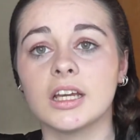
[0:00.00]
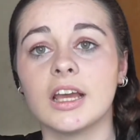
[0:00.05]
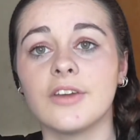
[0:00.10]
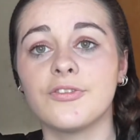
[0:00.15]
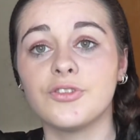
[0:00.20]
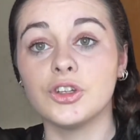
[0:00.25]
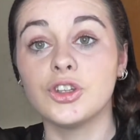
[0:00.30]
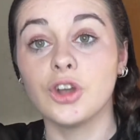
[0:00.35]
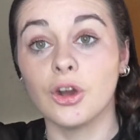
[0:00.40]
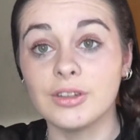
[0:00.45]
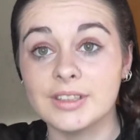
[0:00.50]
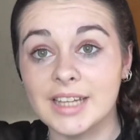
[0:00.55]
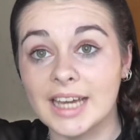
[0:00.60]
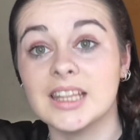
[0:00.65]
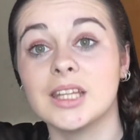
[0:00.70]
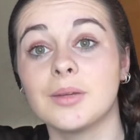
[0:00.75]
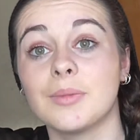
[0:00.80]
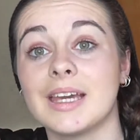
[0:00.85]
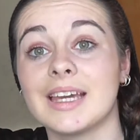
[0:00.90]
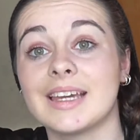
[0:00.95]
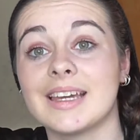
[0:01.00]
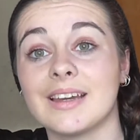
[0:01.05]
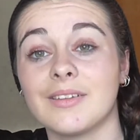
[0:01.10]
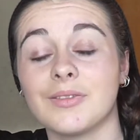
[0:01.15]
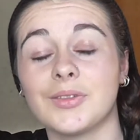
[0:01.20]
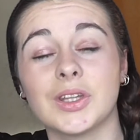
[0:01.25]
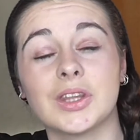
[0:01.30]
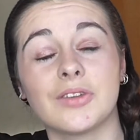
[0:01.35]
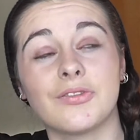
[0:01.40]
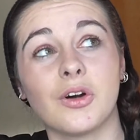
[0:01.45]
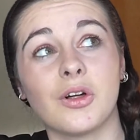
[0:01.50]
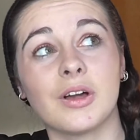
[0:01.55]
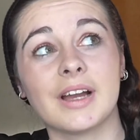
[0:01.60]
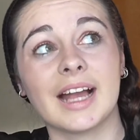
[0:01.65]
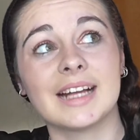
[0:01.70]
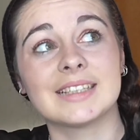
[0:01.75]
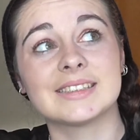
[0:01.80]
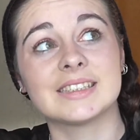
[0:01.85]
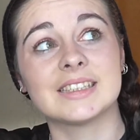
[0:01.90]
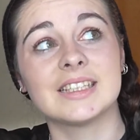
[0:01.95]
If you don't take them with the folic
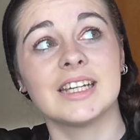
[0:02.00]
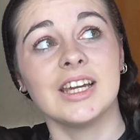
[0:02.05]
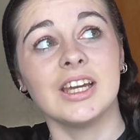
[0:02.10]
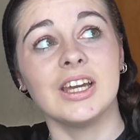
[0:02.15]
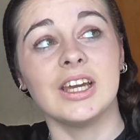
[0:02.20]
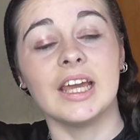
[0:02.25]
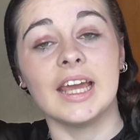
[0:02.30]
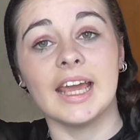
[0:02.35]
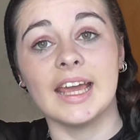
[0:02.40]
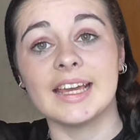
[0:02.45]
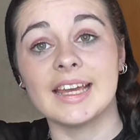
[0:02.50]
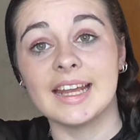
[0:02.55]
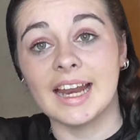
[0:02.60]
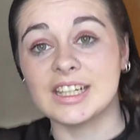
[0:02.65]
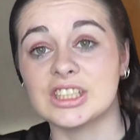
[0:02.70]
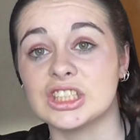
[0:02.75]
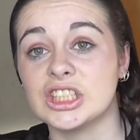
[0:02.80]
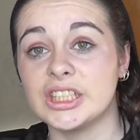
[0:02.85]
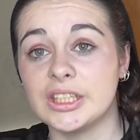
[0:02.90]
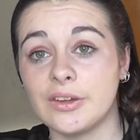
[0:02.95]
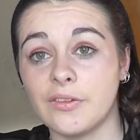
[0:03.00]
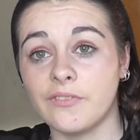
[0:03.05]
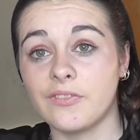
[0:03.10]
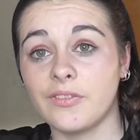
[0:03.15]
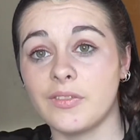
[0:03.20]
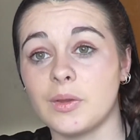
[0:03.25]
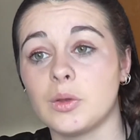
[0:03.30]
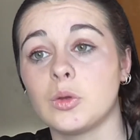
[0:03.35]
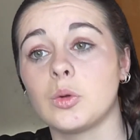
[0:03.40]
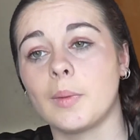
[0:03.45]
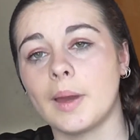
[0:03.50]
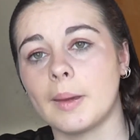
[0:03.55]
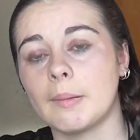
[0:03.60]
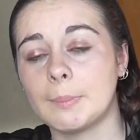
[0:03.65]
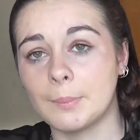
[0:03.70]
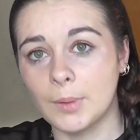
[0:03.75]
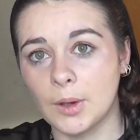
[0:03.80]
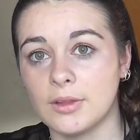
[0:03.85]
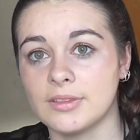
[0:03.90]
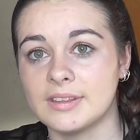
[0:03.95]
acid, it can actually give your
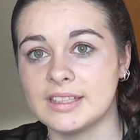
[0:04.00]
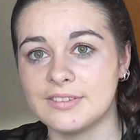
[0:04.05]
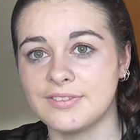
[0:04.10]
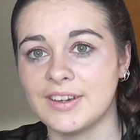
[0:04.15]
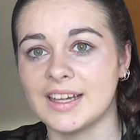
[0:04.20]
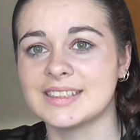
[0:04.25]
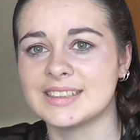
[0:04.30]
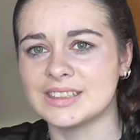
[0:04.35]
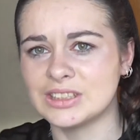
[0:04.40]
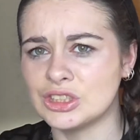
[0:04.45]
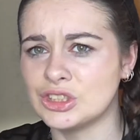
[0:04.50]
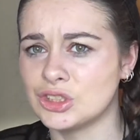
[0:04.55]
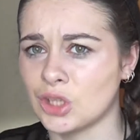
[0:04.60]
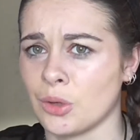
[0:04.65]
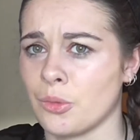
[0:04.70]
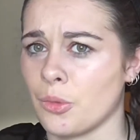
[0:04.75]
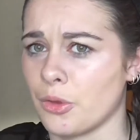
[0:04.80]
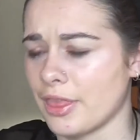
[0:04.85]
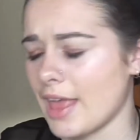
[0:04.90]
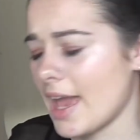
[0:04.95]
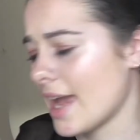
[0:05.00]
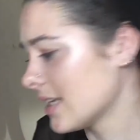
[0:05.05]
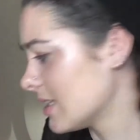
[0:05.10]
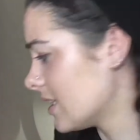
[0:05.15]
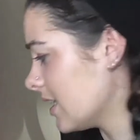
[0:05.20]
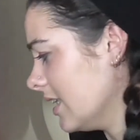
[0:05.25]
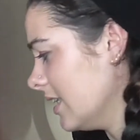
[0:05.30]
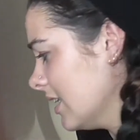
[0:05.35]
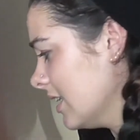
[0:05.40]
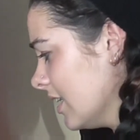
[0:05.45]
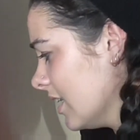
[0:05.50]
baby birth defects, and you don't want that.